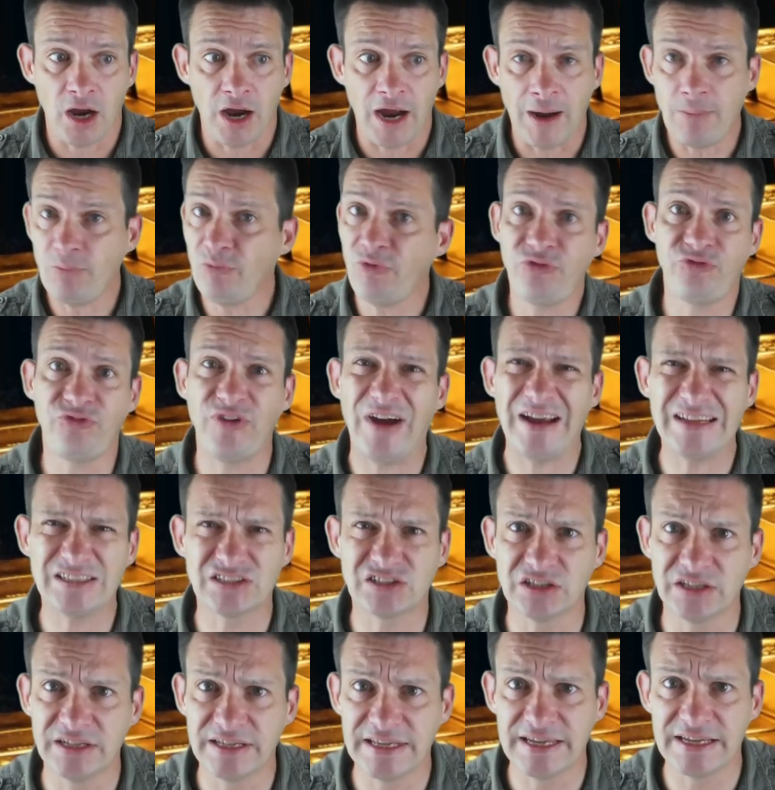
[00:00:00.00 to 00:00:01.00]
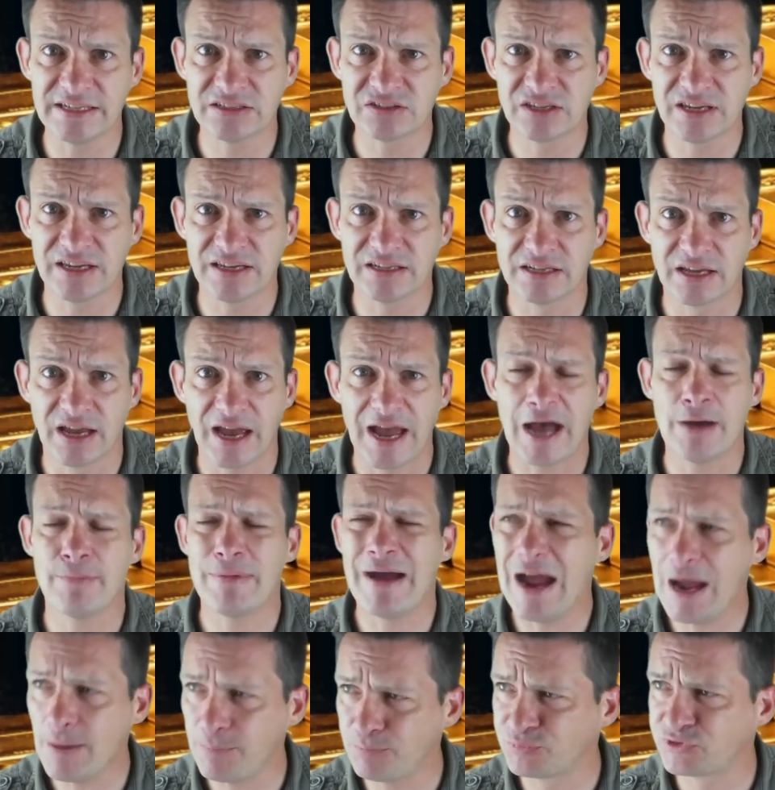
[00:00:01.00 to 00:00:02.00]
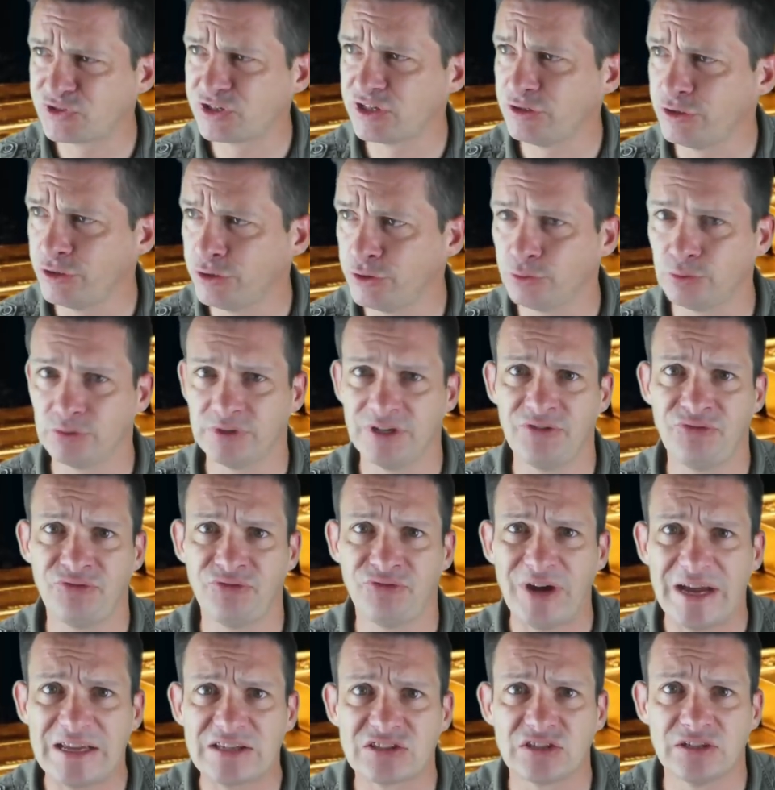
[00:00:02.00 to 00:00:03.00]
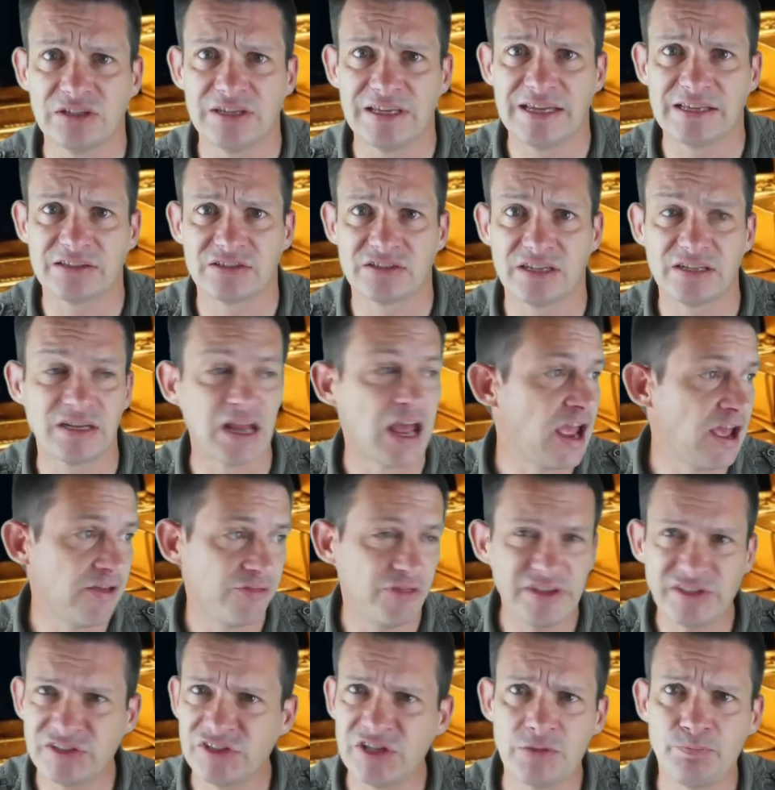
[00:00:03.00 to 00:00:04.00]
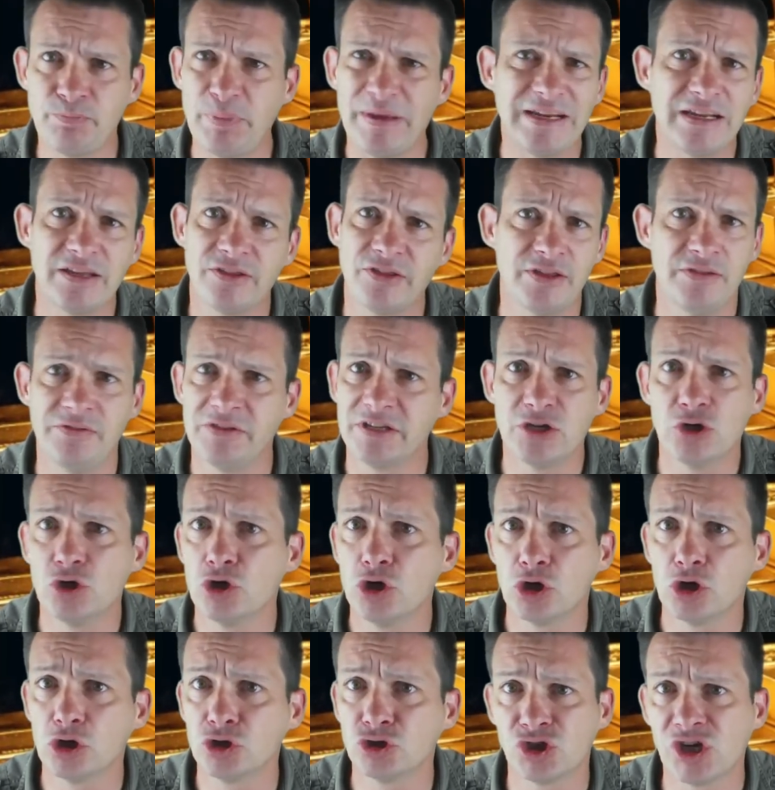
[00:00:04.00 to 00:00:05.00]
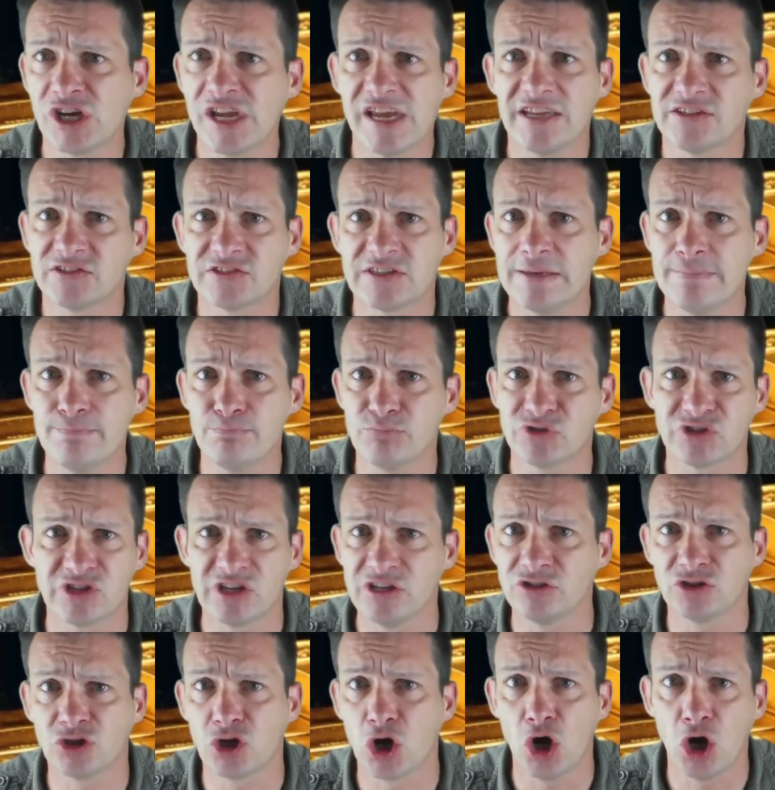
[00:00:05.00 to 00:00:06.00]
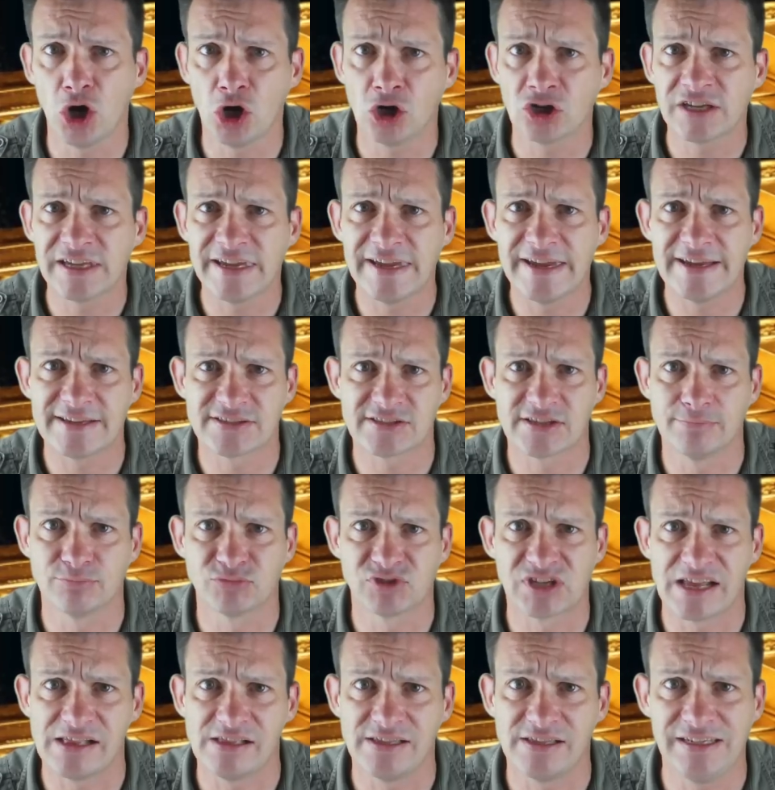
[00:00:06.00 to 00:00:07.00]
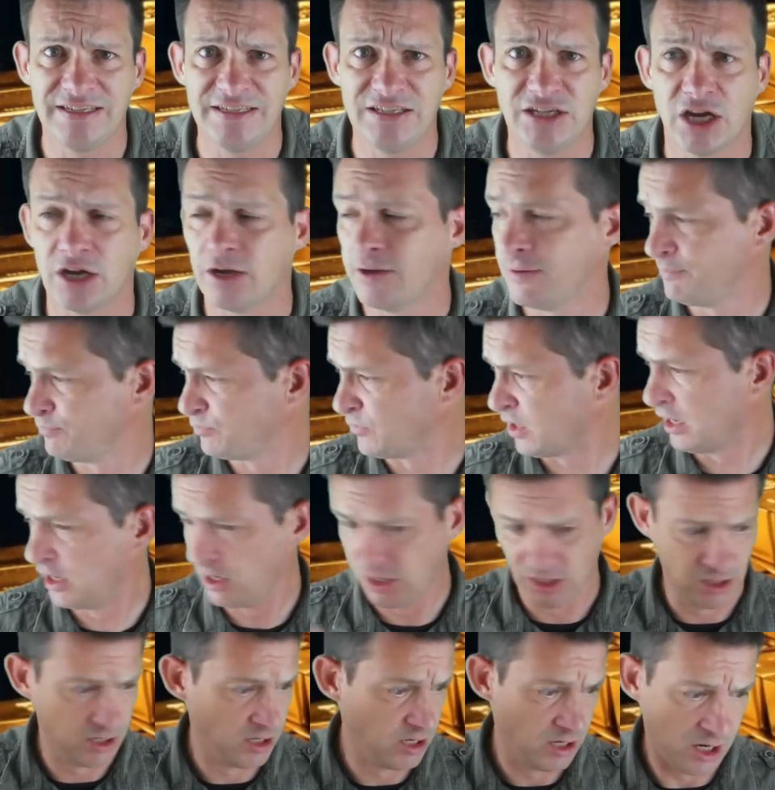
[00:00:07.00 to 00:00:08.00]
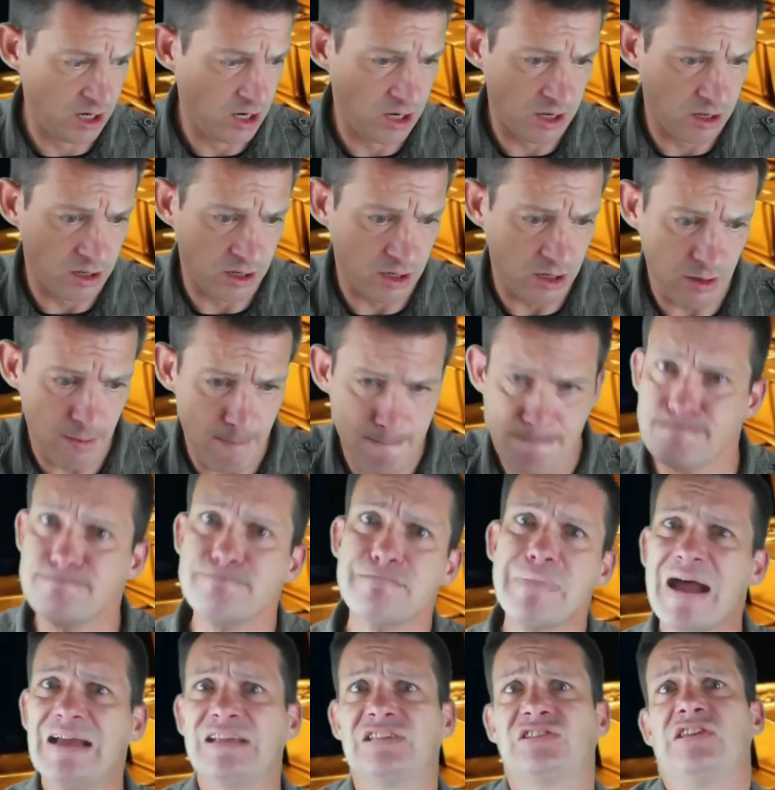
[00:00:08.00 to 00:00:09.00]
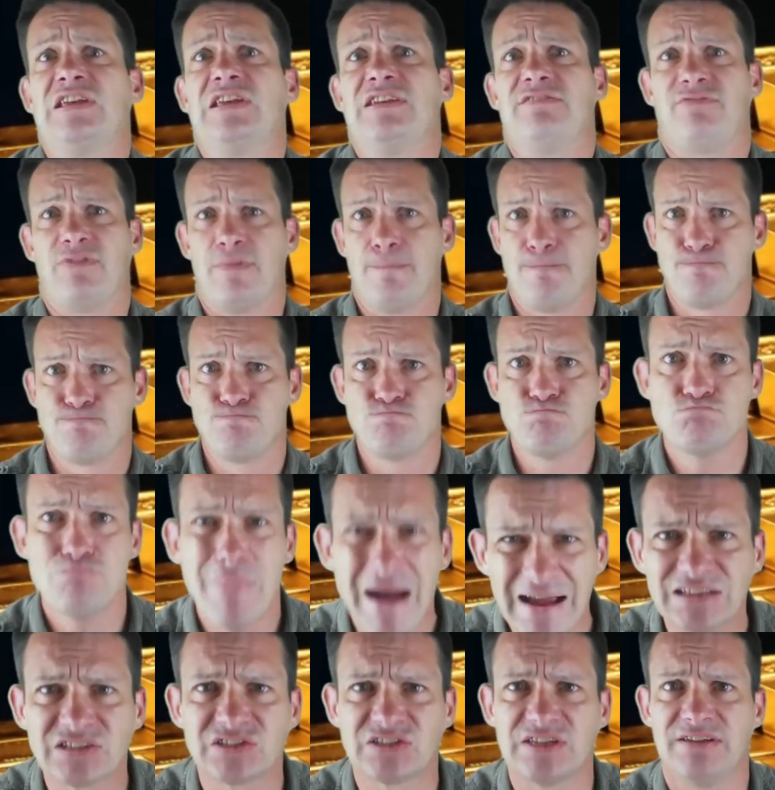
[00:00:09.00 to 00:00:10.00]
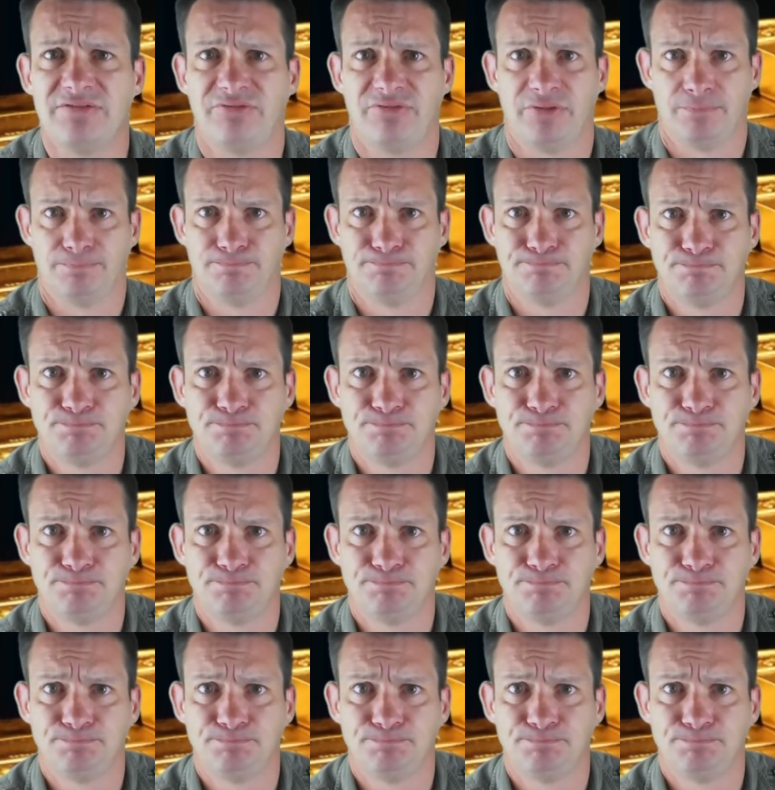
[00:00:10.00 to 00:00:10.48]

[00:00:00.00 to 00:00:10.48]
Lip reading: I'm fascinated. I'm absolutely fascinated. This is bigger than the O.J. Simpson court case, I'm telling you. Massive, massive.